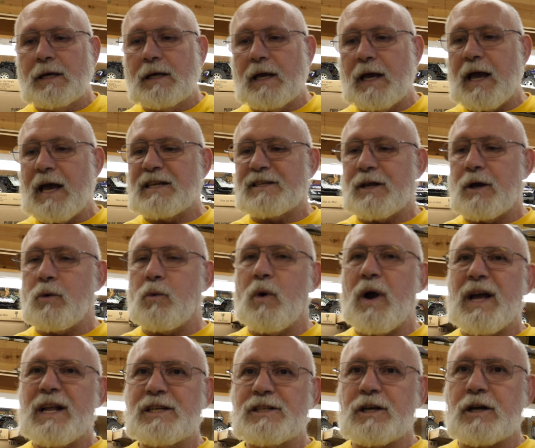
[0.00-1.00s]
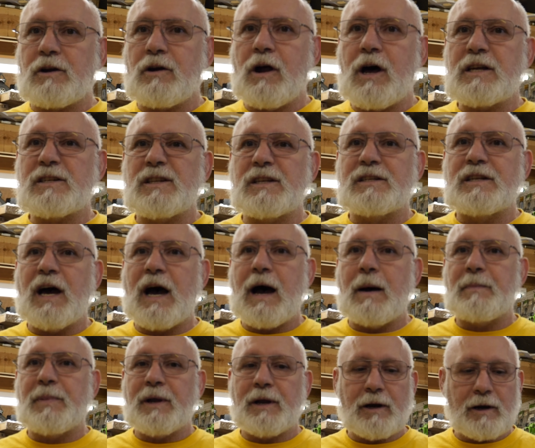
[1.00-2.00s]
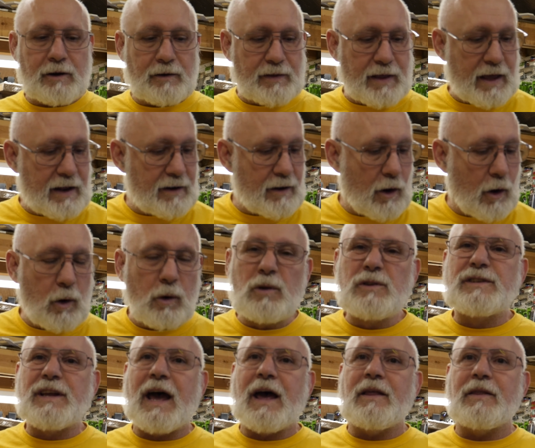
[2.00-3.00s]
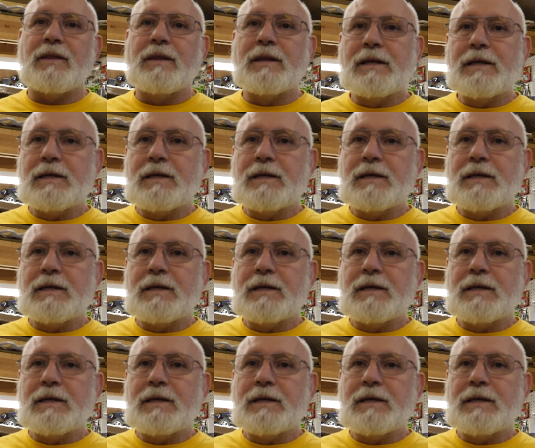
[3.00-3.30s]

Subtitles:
It has a wedge across the top here that holds that